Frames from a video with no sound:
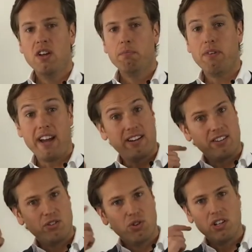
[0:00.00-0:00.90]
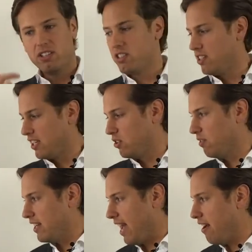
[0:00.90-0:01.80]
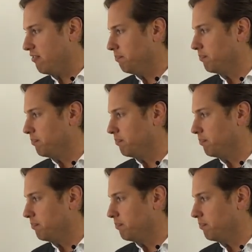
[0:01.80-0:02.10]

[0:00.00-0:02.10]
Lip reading: prior knowledge that you already have.